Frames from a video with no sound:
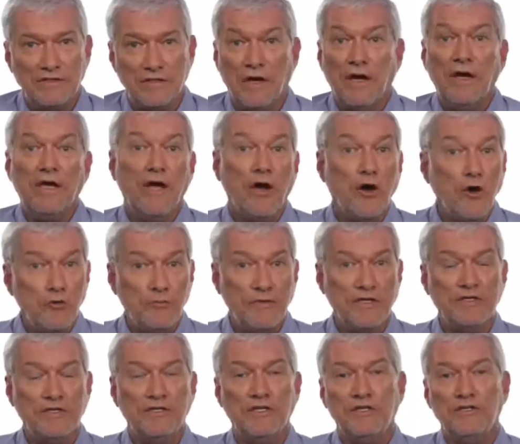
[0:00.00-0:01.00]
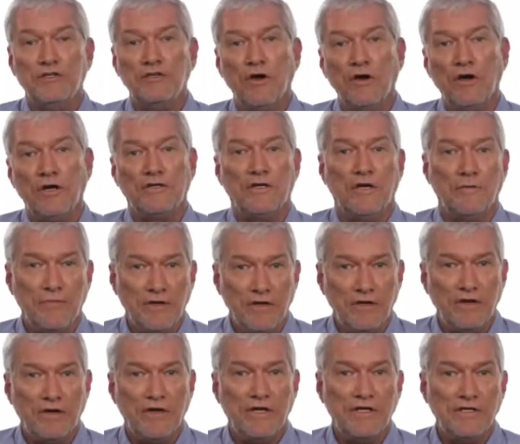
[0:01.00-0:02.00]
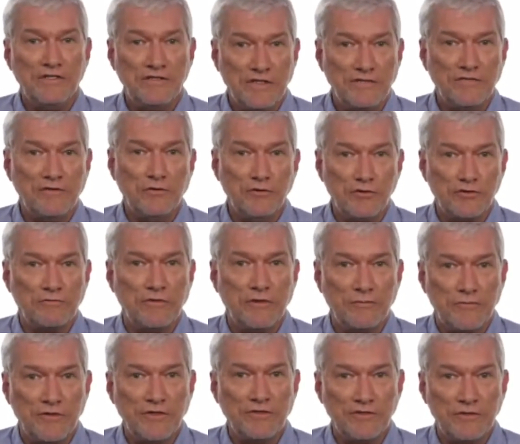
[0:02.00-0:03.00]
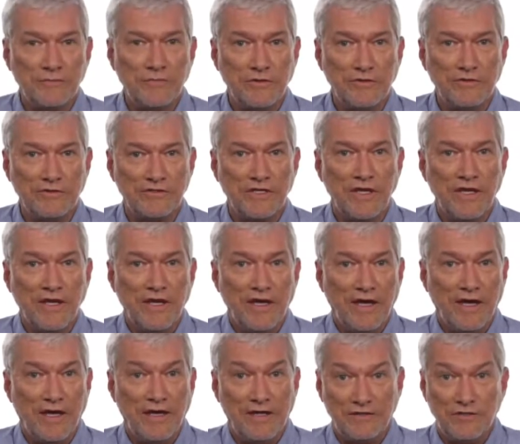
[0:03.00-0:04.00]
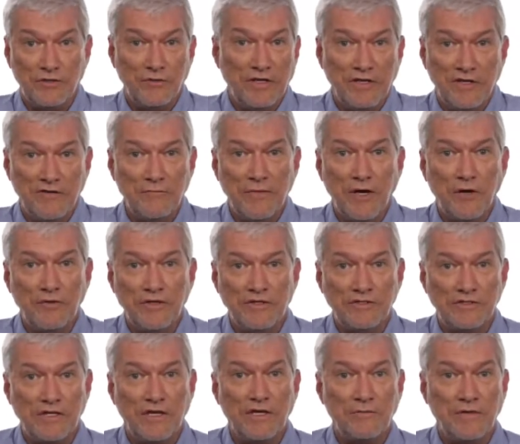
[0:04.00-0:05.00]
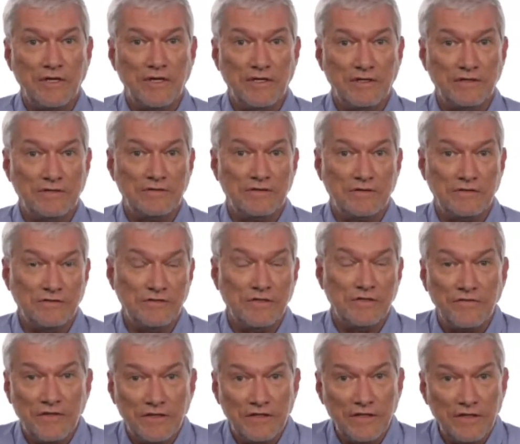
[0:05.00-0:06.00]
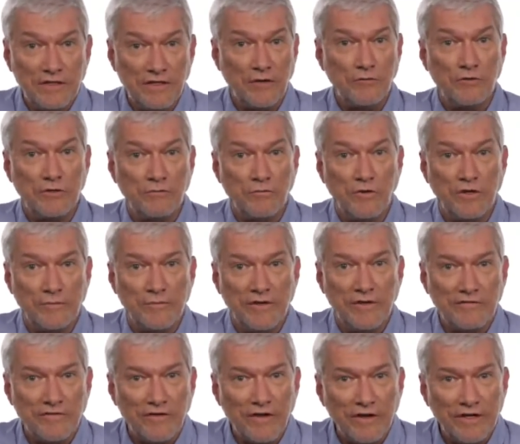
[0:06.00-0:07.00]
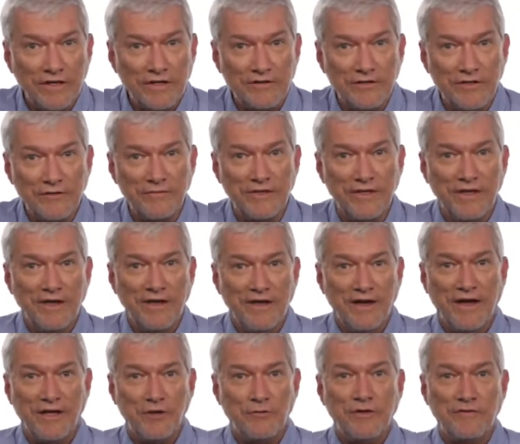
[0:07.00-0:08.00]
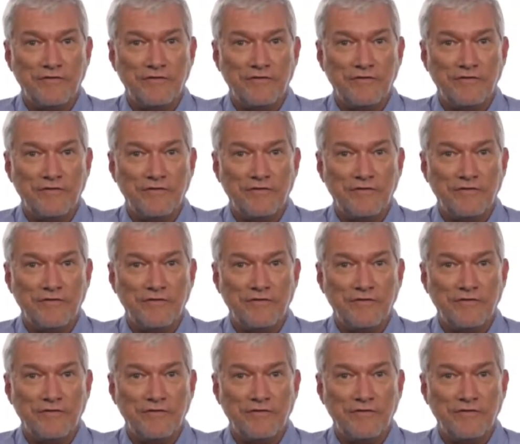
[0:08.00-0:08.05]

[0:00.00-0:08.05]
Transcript: I hope he did not apply his evolutionary principles to any of Boeing's airplanes, because if he did, I wouldn't want to be flying in them. I don't want to